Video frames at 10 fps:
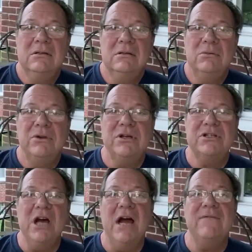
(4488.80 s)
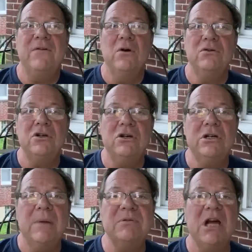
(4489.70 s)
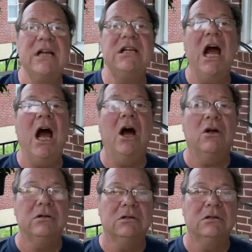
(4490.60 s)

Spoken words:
with his iPhone turned upside down.